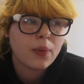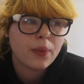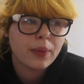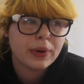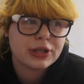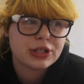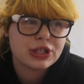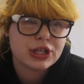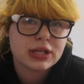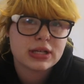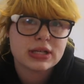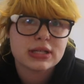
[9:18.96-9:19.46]

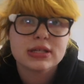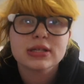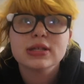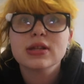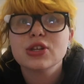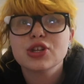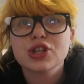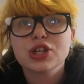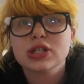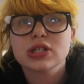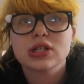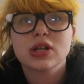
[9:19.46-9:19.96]
which is
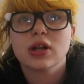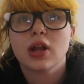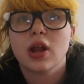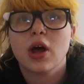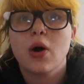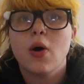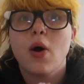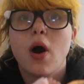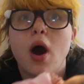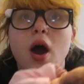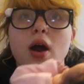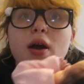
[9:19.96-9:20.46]
just a
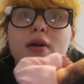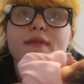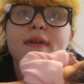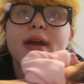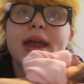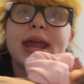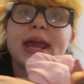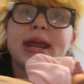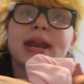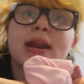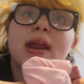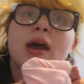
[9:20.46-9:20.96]
low heart
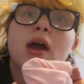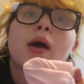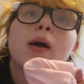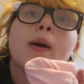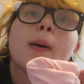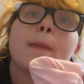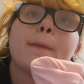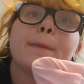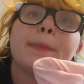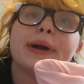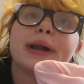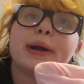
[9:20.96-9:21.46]
rate,
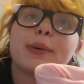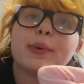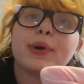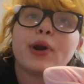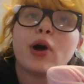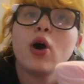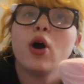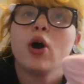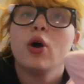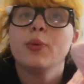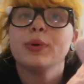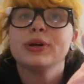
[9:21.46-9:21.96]
but it would
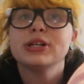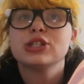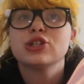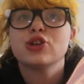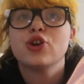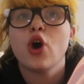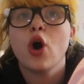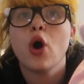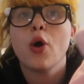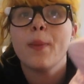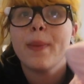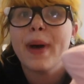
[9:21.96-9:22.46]
always
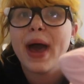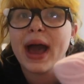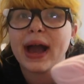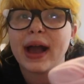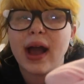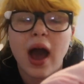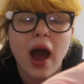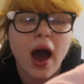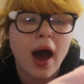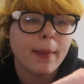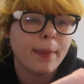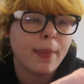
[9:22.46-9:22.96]
go
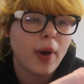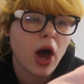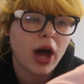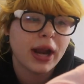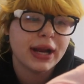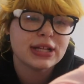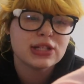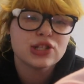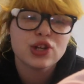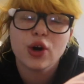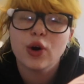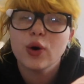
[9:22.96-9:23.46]
back up on
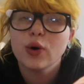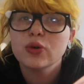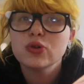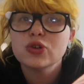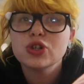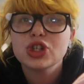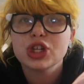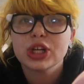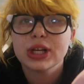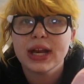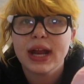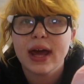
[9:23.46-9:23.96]
its own.
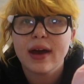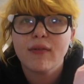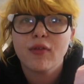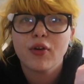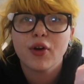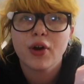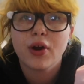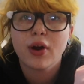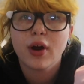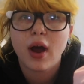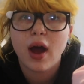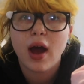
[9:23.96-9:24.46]
She
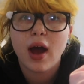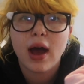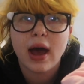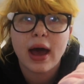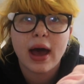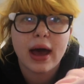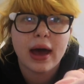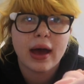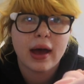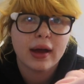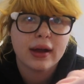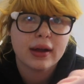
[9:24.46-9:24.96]
never
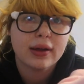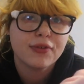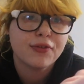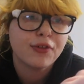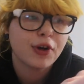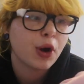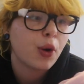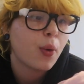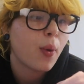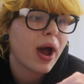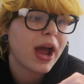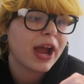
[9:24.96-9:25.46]

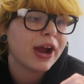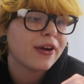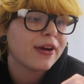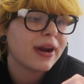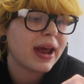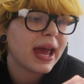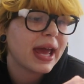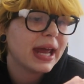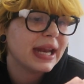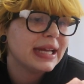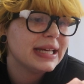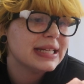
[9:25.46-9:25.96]
required
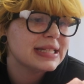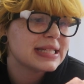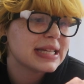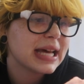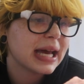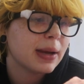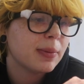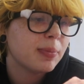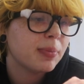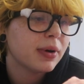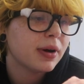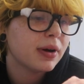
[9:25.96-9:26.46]
any
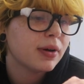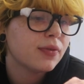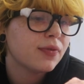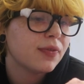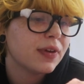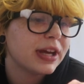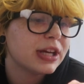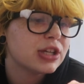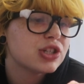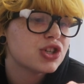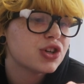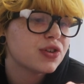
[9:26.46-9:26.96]
type of
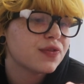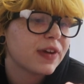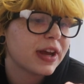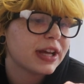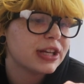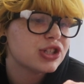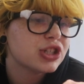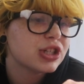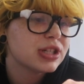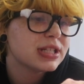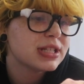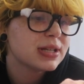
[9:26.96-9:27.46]

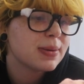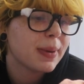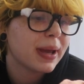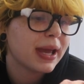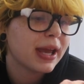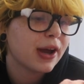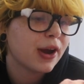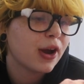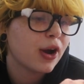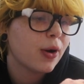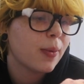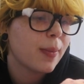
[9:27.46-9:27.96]
intervention to
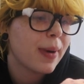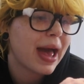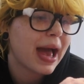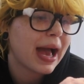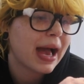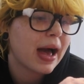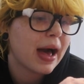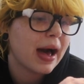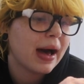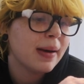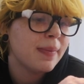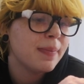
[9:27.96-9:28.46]
make it go
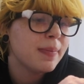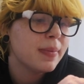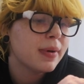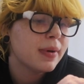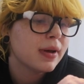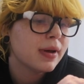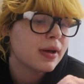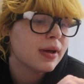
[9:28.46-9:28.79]
back up.